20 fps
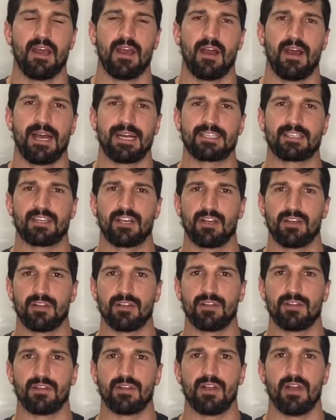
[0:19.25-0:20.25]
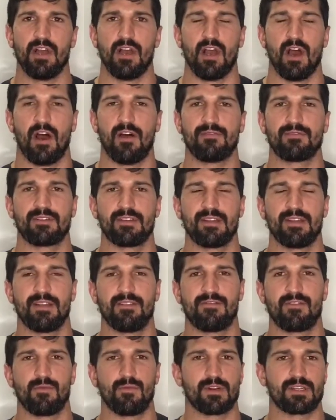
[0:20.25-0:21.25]
Uh, so
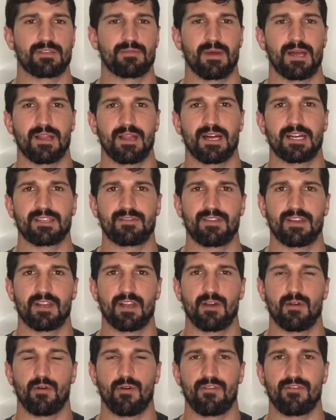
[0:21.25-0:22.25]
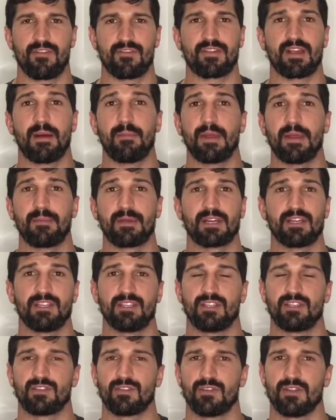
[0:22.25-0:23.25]
if you watched my last video or if you've come here
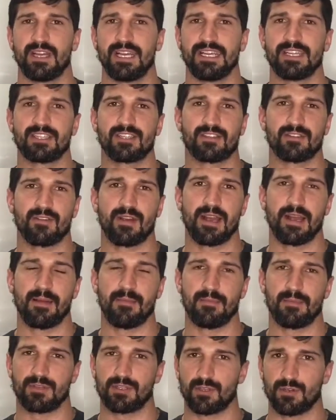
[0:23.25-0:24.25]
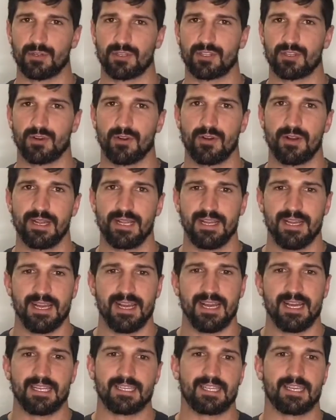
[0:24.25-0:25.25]
because you saw the Instagram short story,
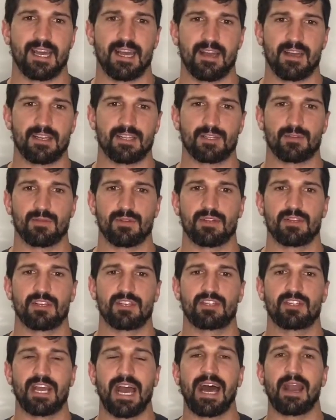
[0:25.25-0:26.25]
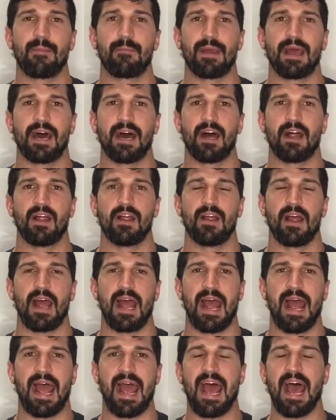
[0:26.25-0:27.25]
today I just wanted to chat about
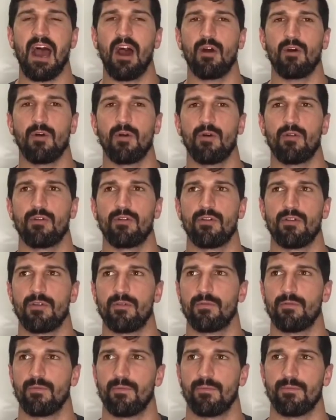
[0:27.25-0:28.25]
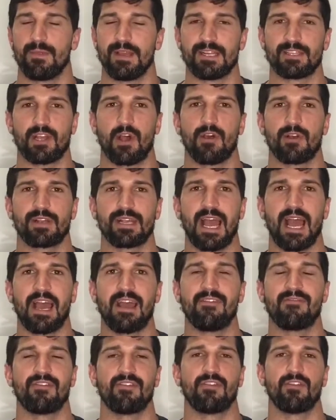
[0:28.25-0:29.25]
how it's
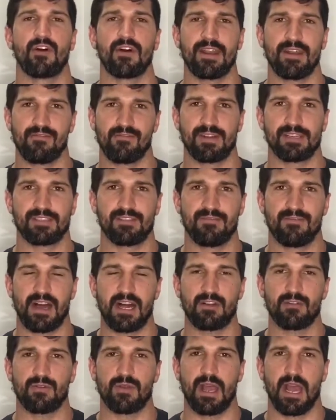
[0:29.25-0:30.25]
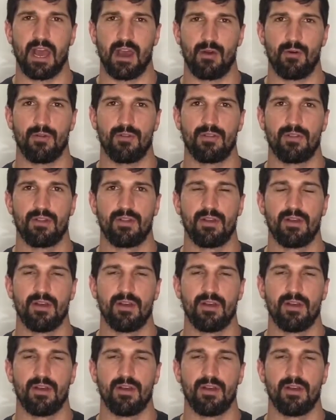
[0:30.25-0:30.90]
okay for not everyone to value health.